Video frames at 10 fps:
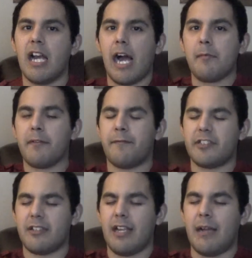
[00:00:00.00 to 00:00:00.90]
I'm
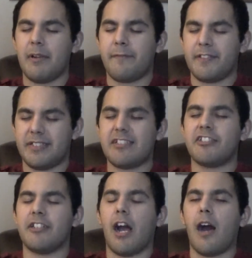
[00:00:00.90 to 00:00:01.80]
a
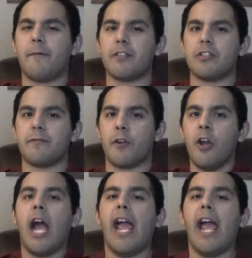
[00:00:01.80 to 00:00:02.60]
physician officer for...